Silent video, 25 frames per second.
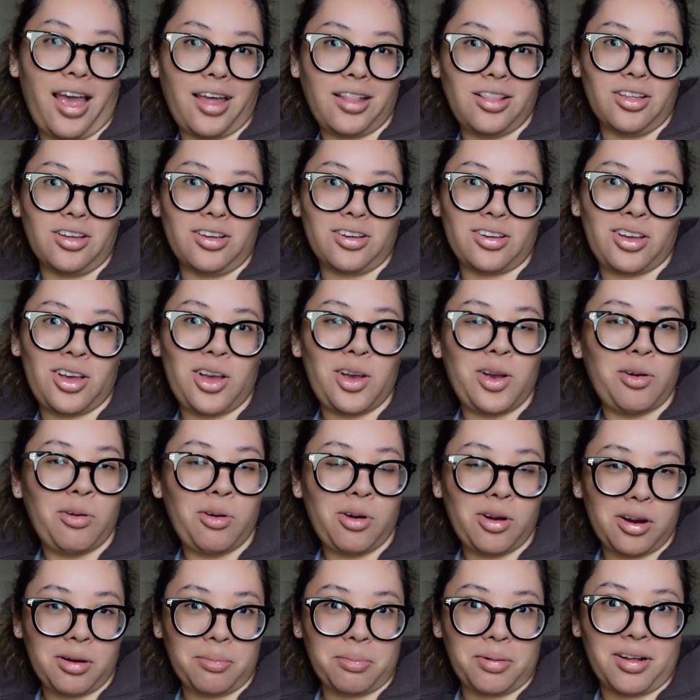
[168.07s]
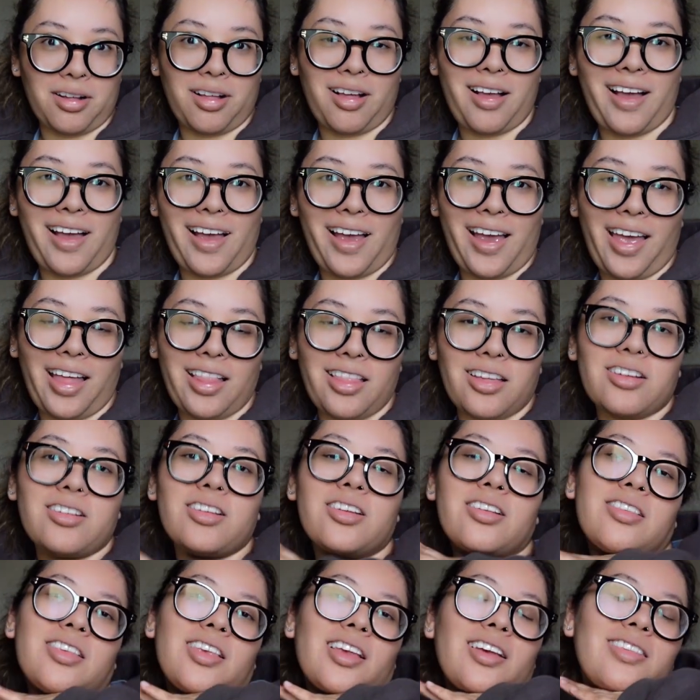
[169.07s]
I look horrible. I look
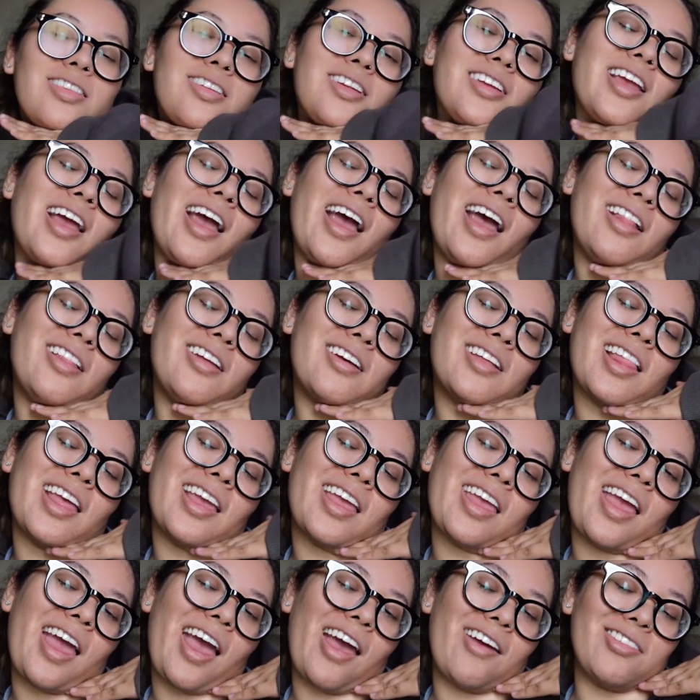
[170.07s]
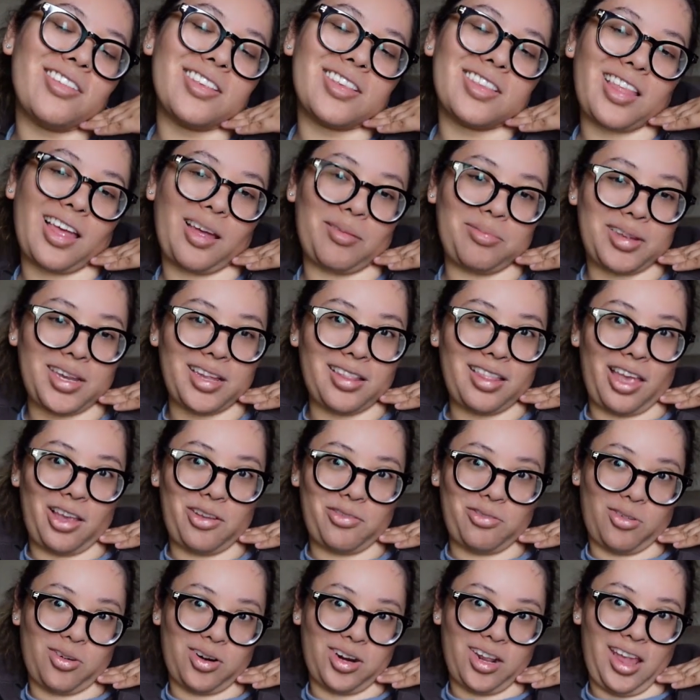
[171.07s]
disgusting. I look like I haven't slept in like
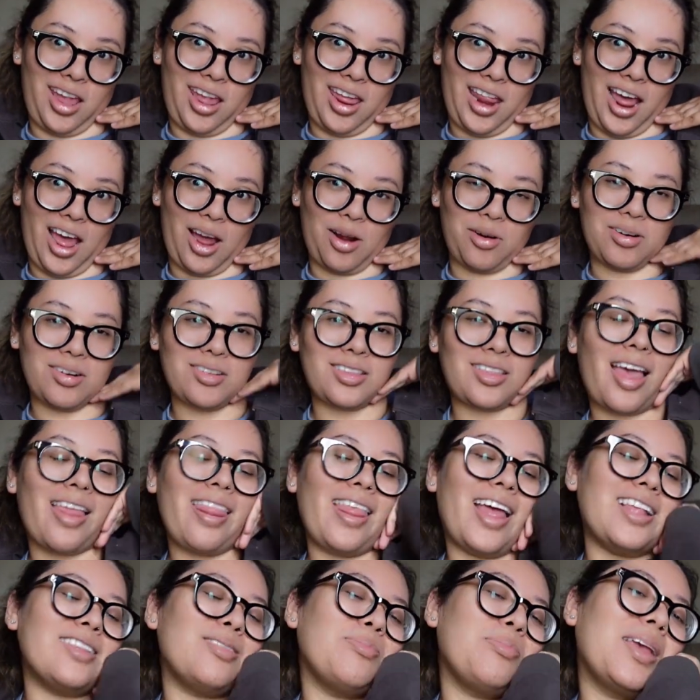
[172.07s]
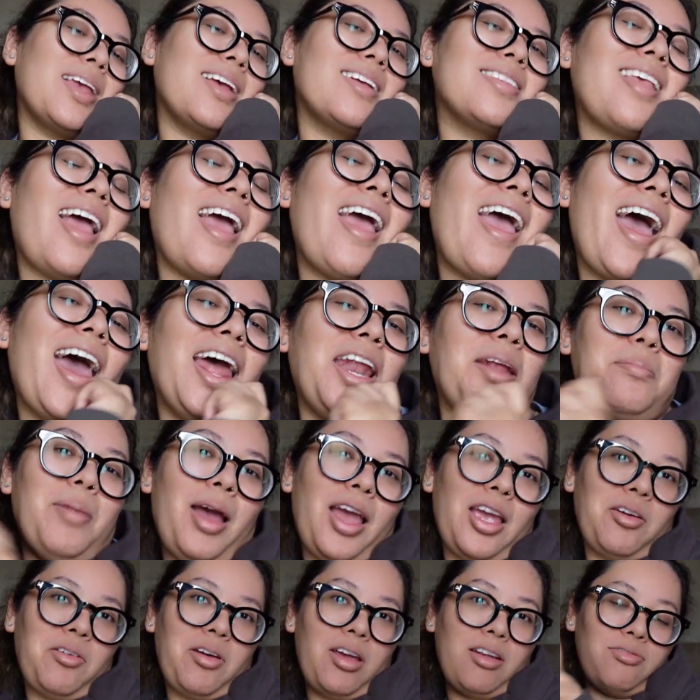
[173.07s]
48 hours, and that's because I had a
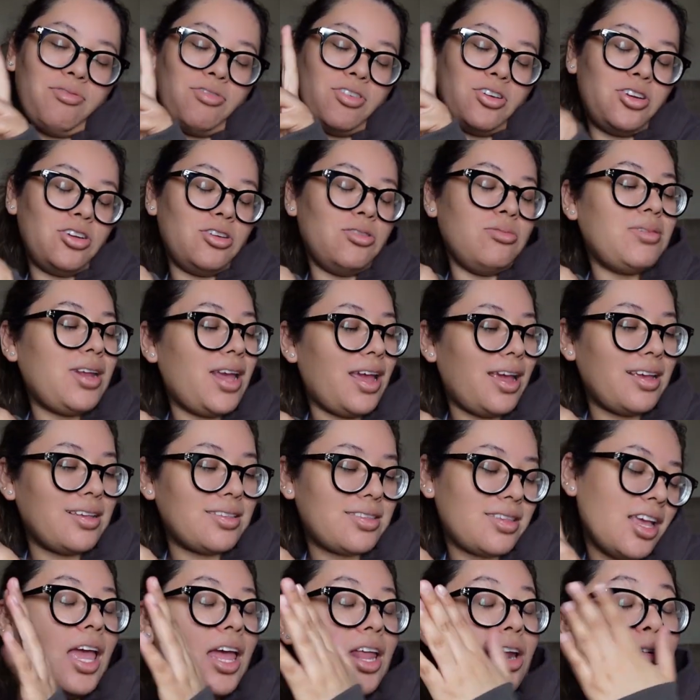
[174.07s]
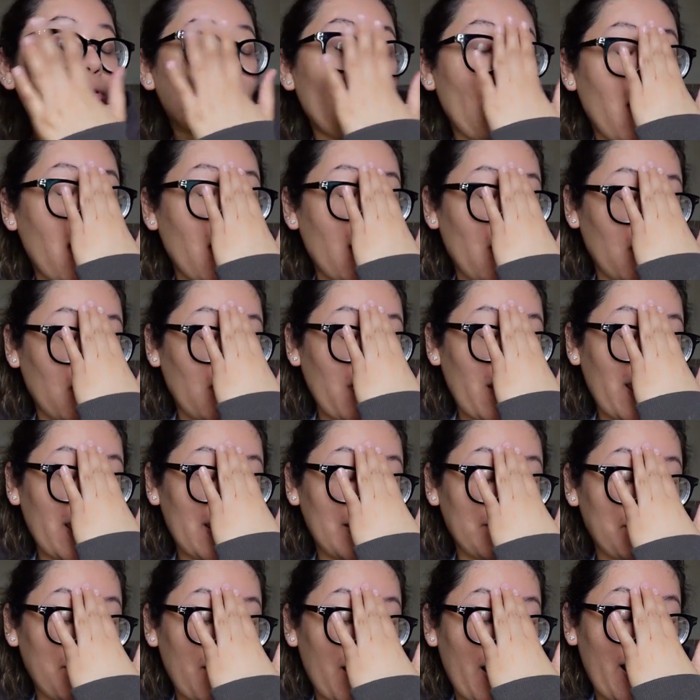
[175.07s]
migraine for 2 days in a row
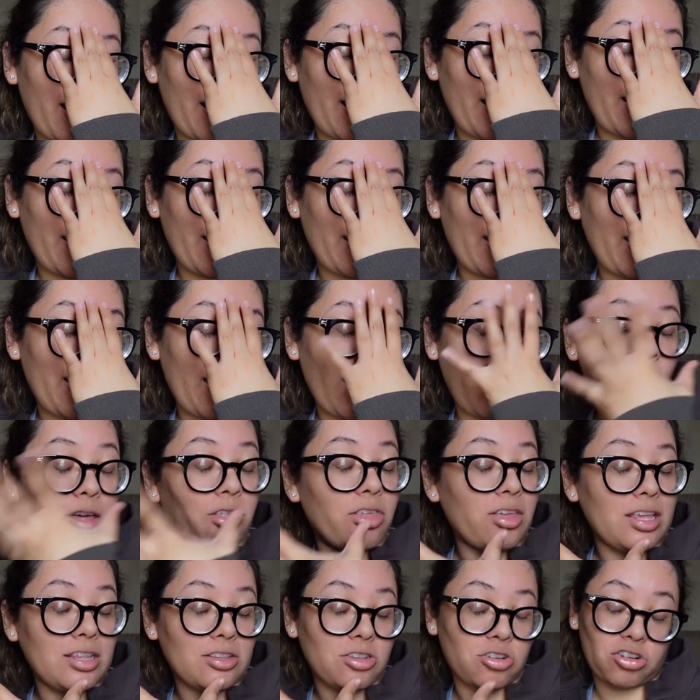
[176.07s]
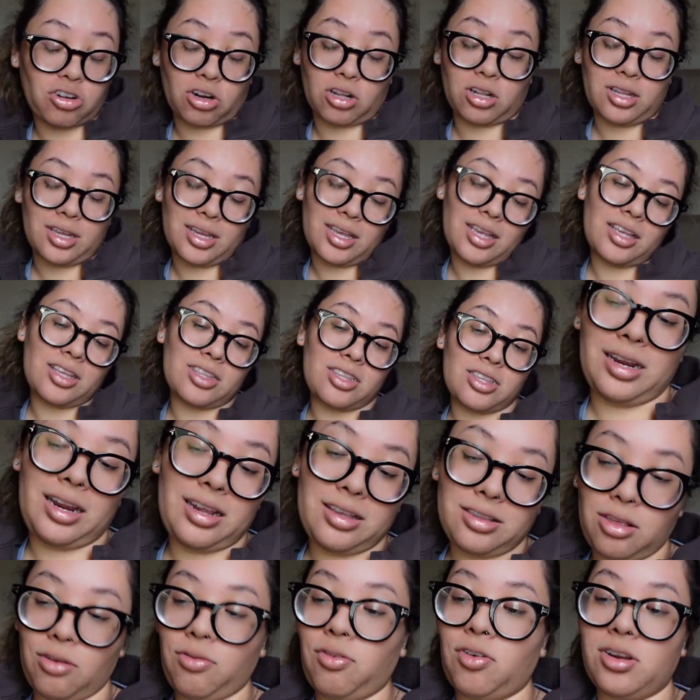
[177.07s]
and my health is struggling.
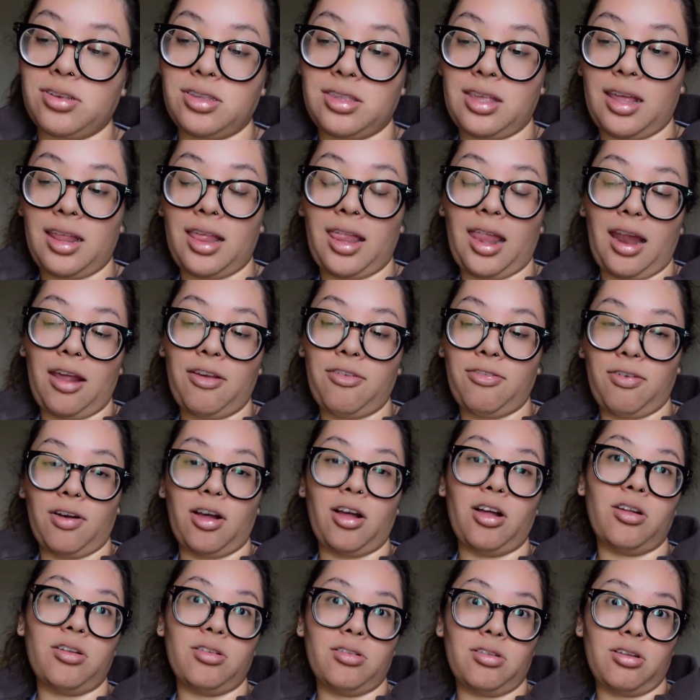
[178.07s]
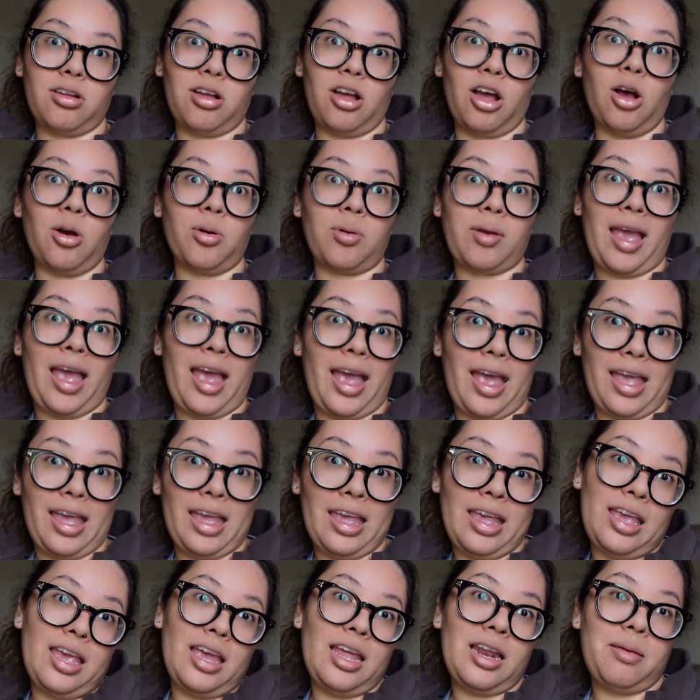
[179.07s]
Today's the first day that I felt
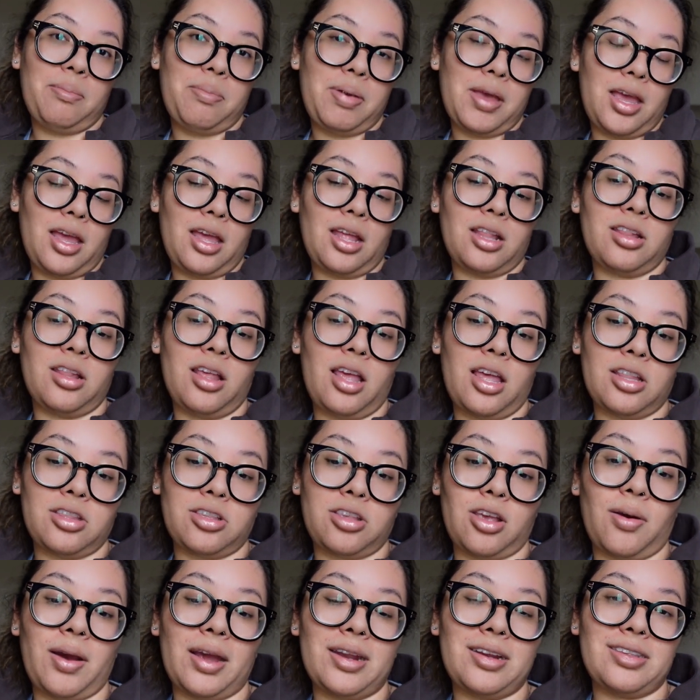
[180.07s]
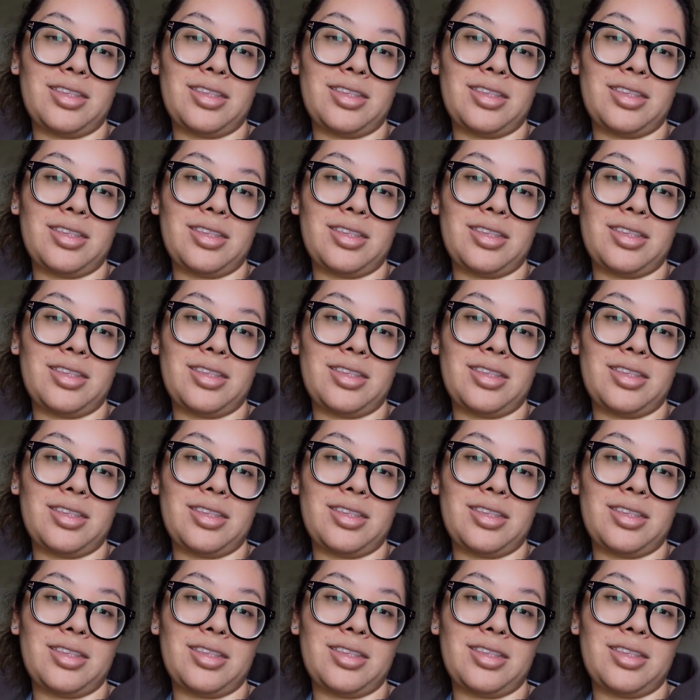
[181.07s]
okay in a bit, so I